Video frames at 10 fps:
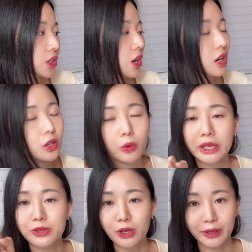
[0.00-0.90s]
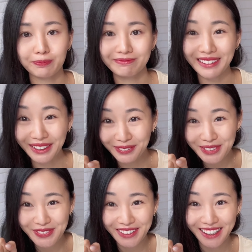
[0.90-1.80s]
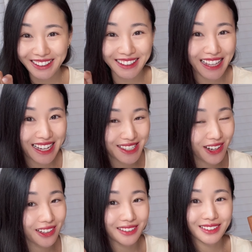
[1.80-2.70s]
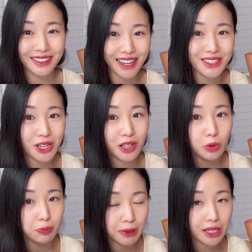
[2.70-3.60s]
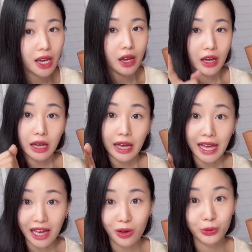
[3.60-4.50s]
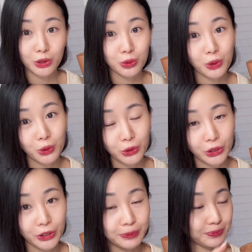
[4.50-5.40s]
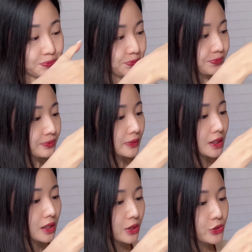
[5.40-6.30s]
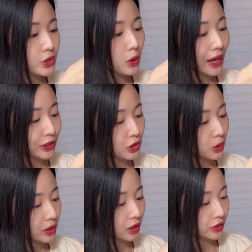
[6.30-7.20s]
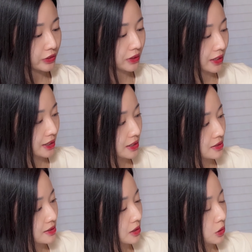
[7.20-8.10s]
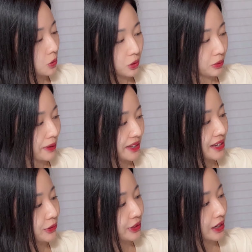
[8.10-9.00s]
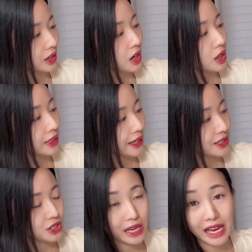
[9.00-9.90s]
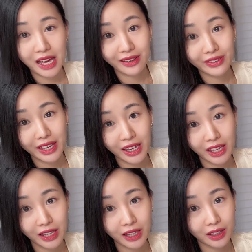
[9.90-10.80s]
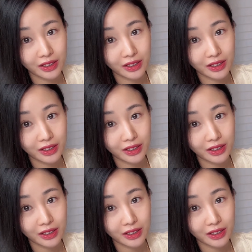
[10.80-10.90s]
con oh wait sorry I almost forgot the last con. The last con would be how you hold her. So I know a lot of you ladies or men out there like to have a